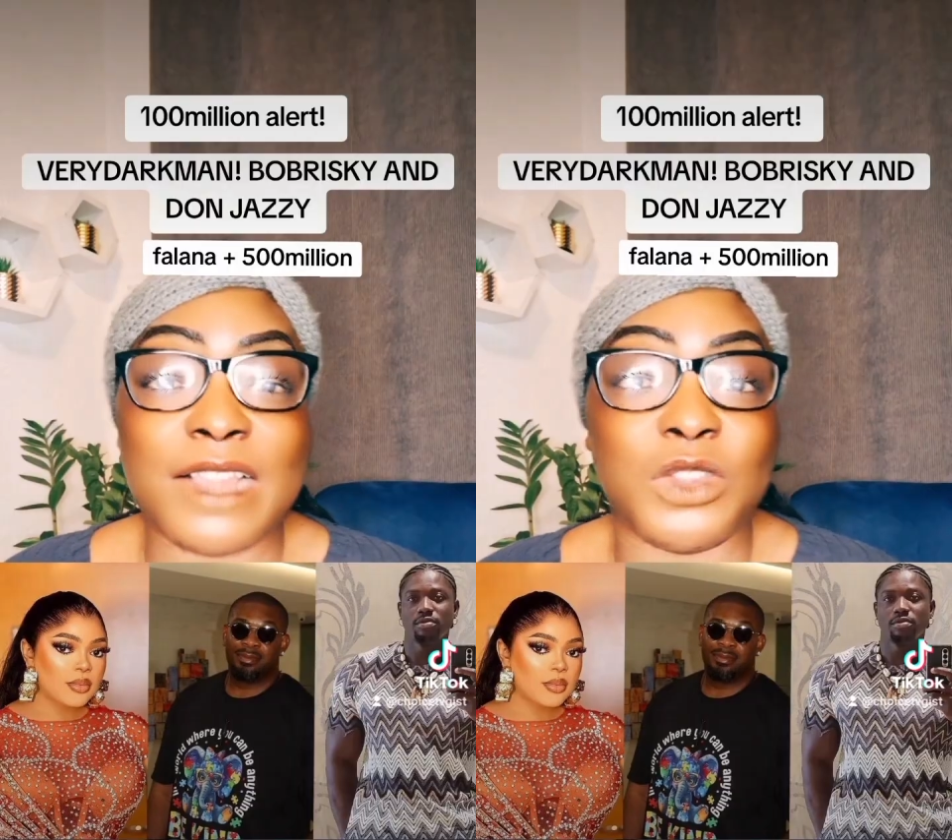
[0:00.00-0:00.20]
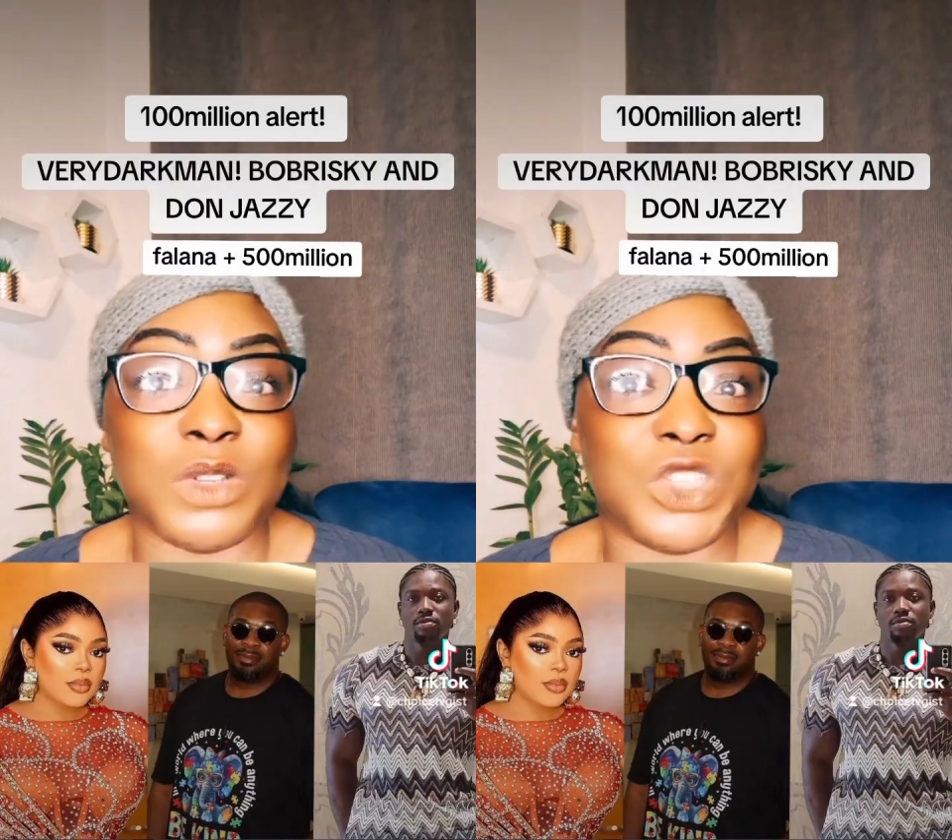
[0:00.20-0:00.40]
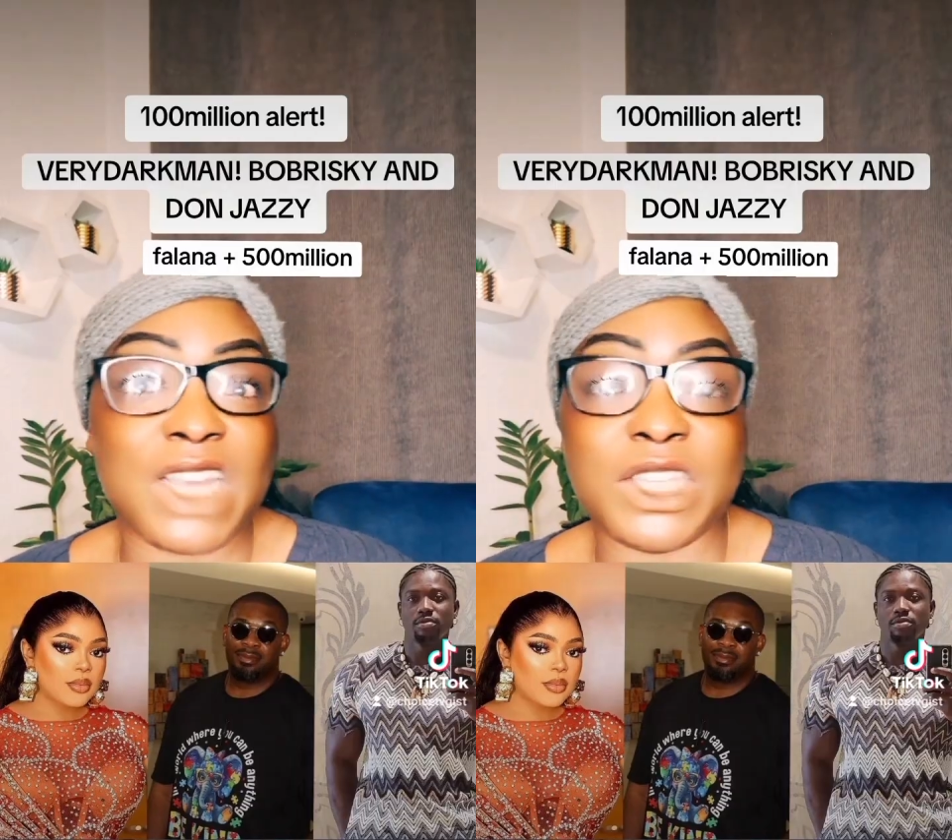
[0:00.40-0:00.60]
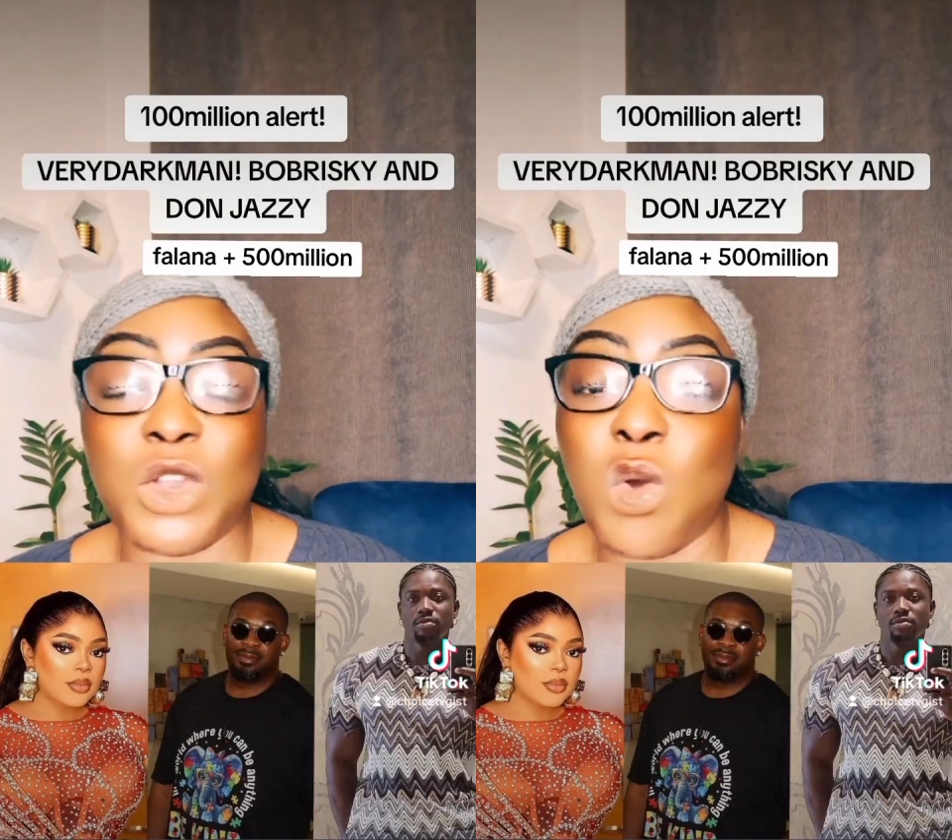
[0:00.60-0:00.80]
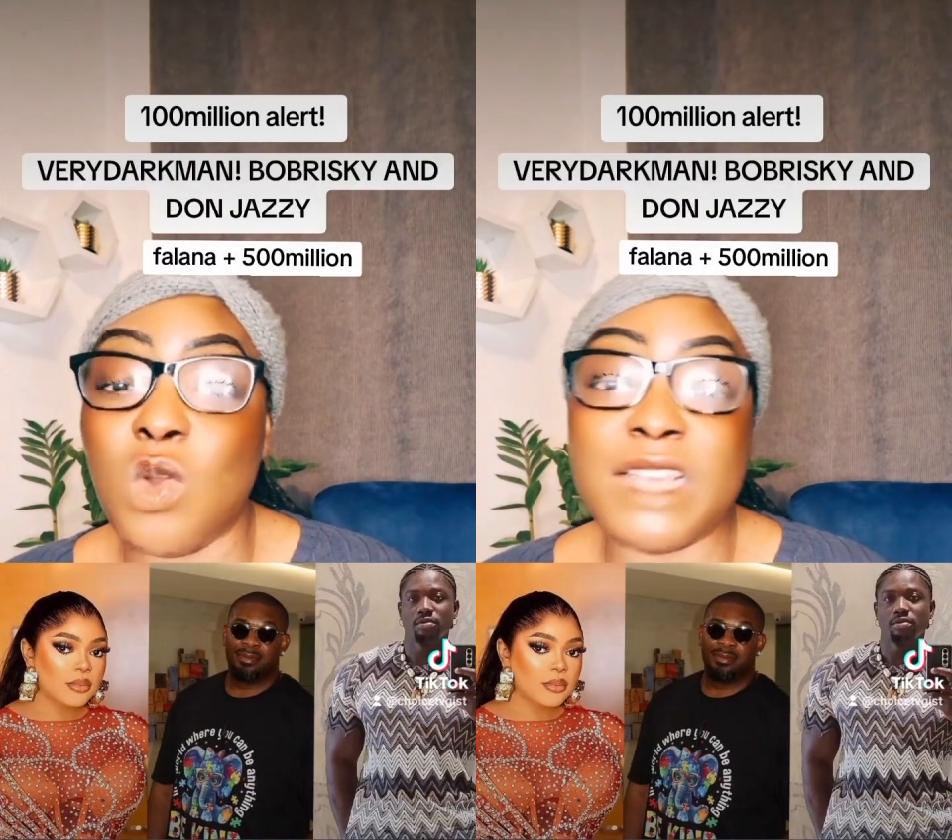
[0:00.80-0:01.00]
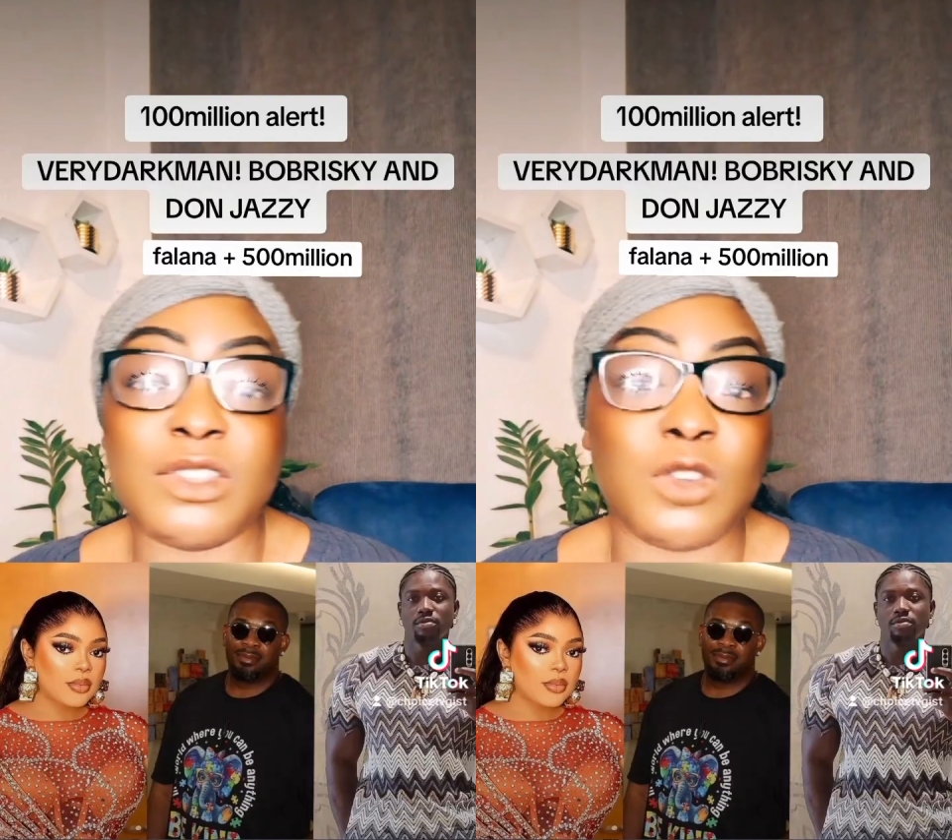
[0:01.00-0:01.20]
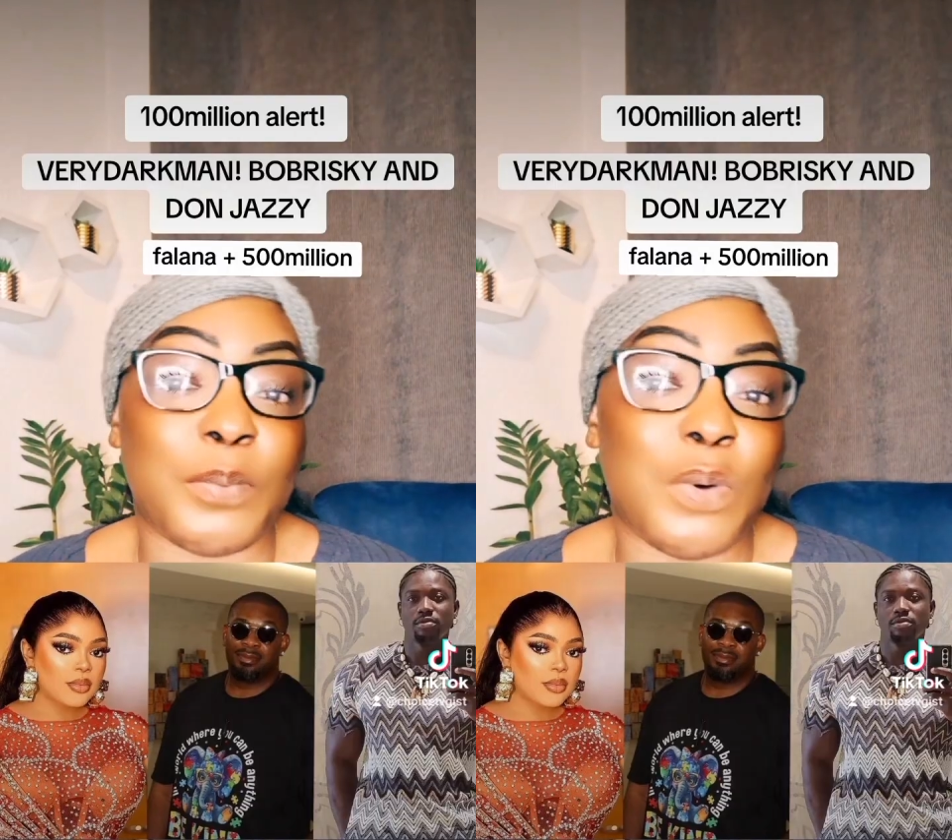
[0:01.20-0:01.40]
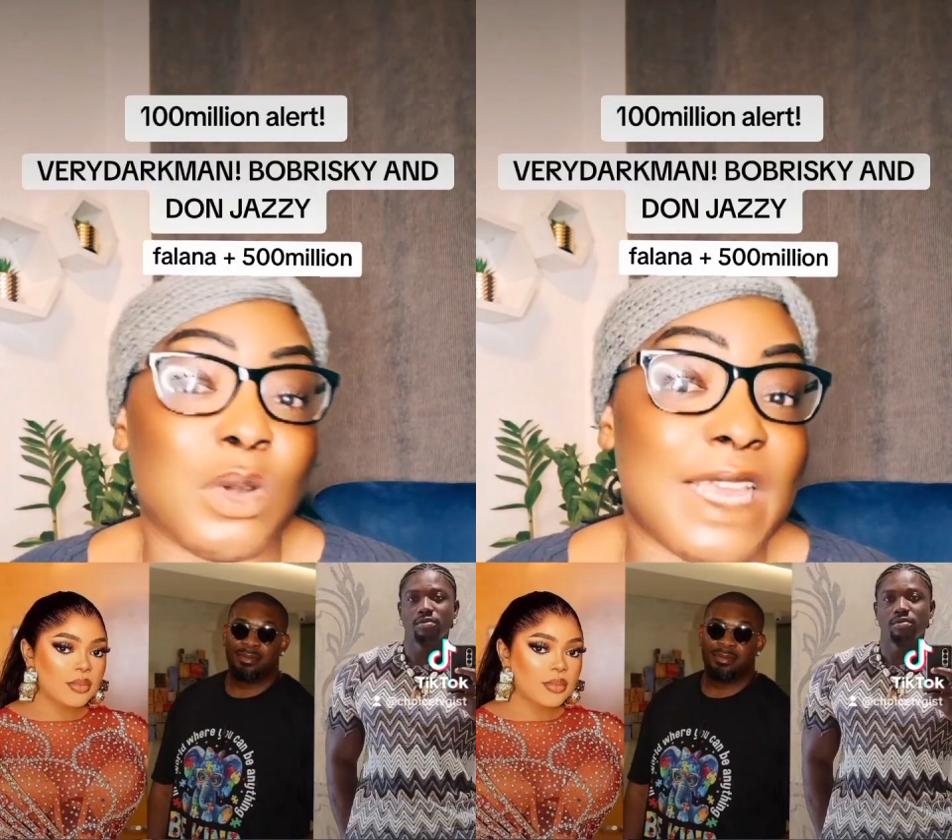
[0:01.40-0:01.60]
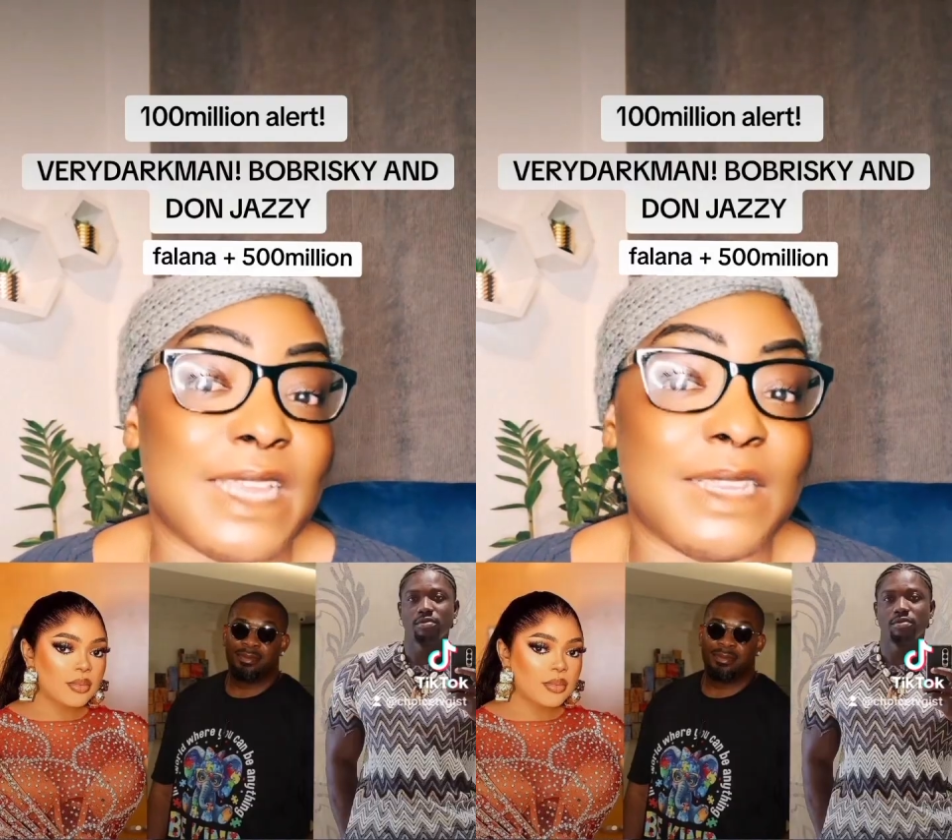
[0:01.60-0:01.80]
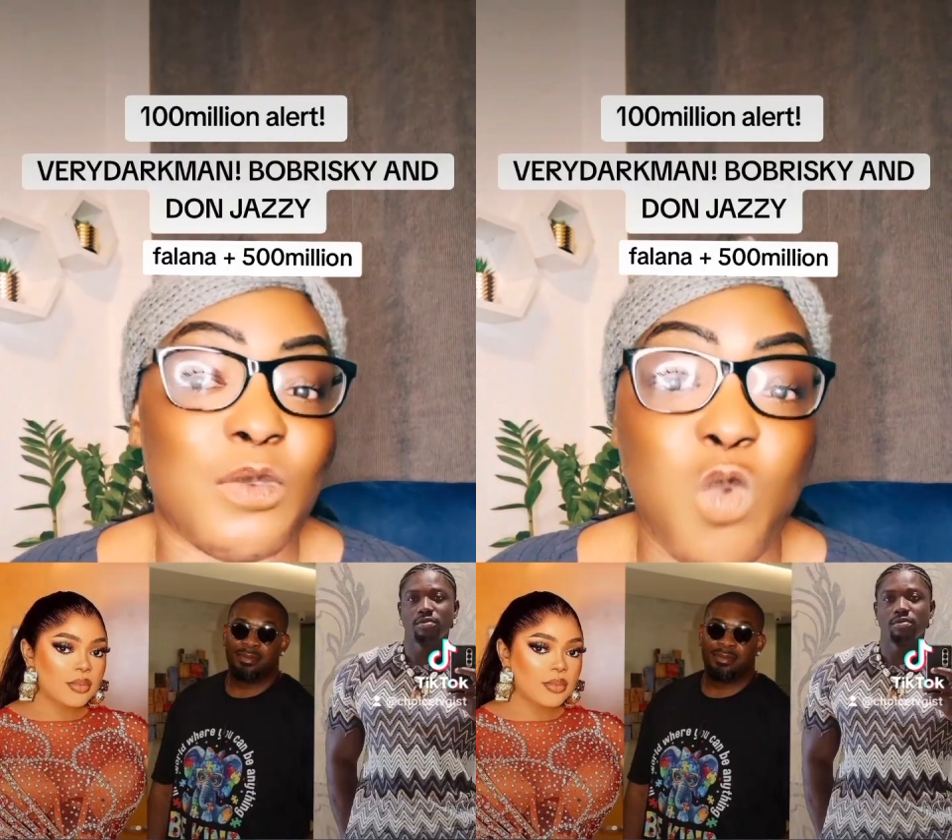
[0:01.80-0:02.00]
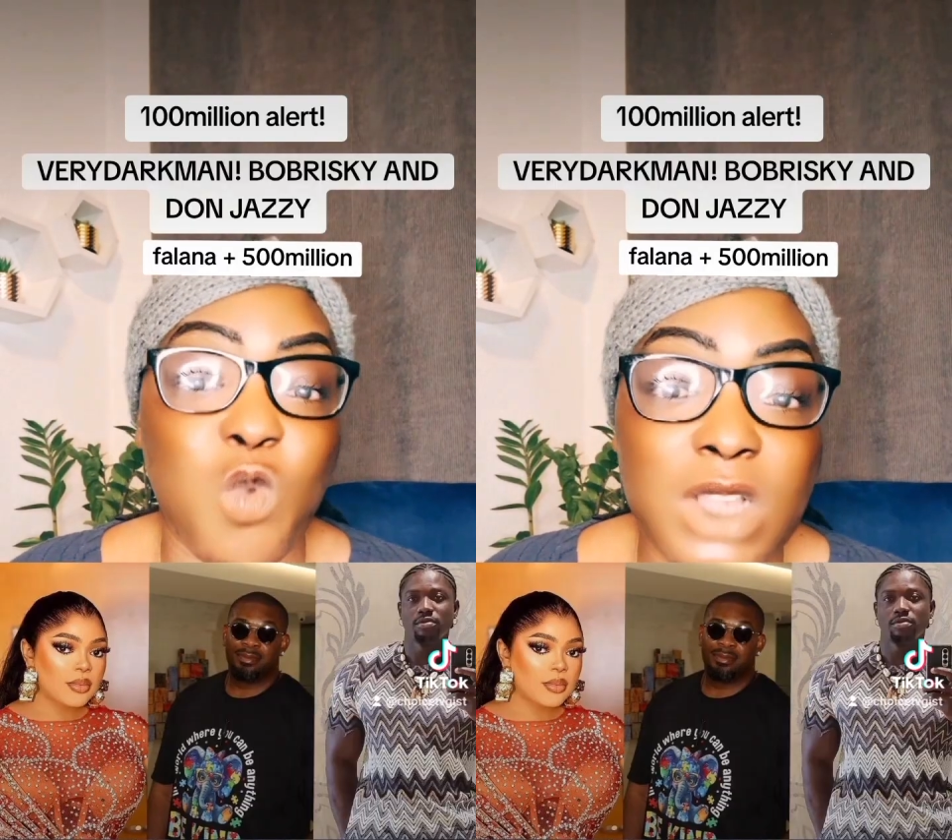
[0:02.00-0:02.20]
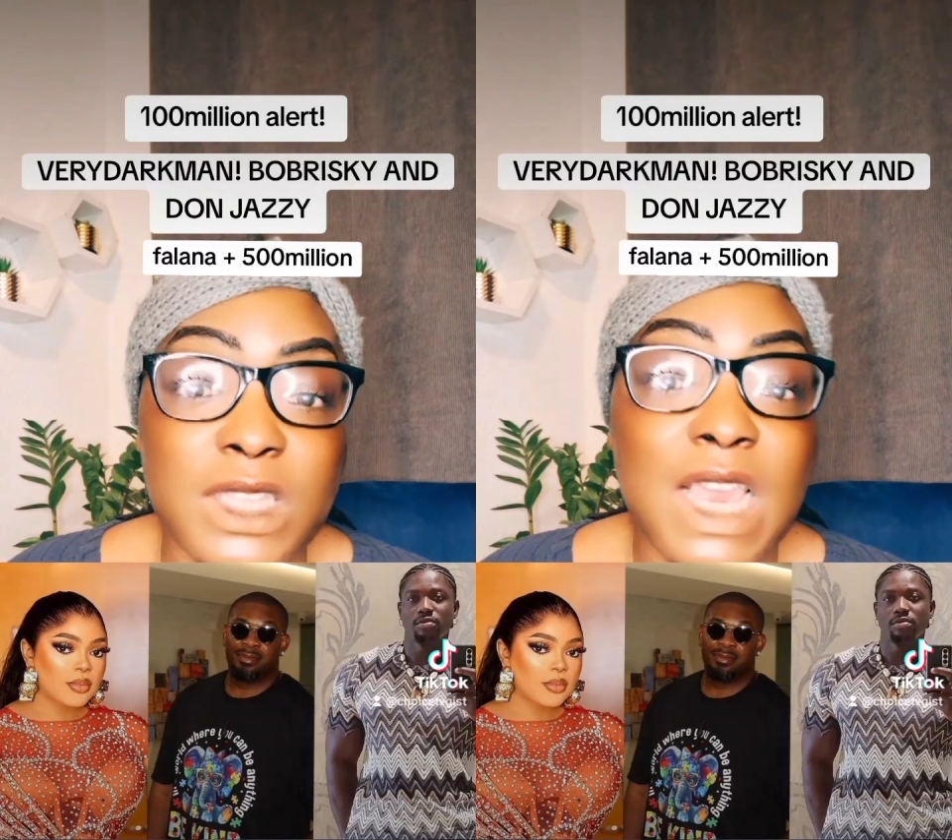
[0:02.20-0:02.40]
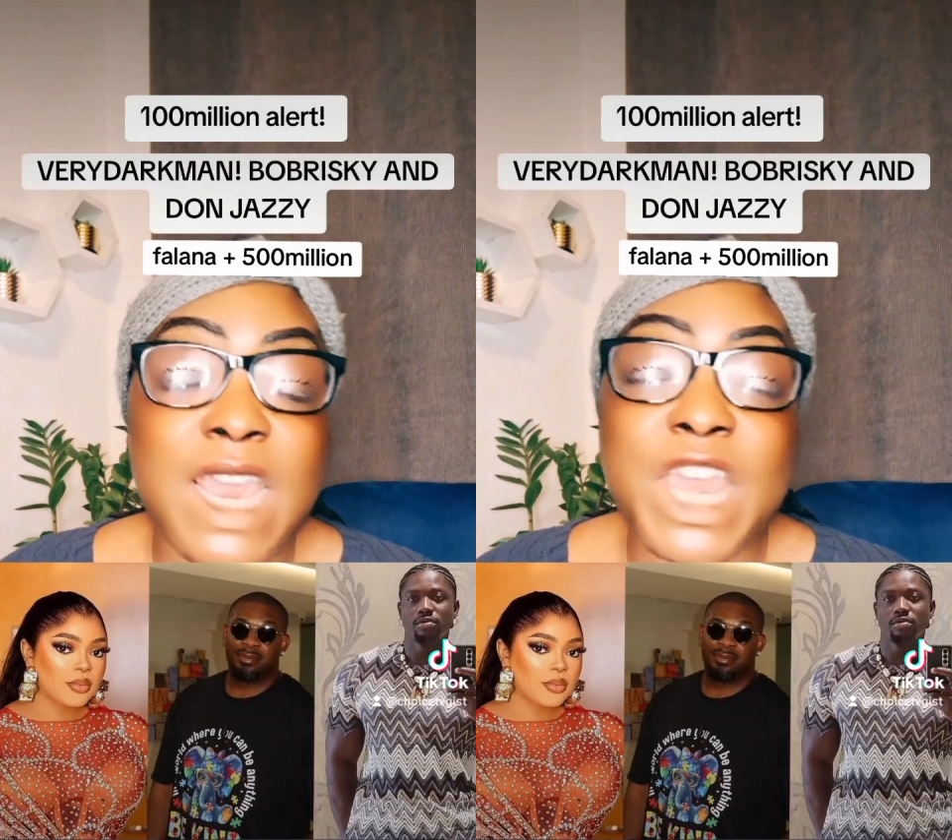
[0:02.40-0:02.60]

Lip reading: that Don Jazzy only supported what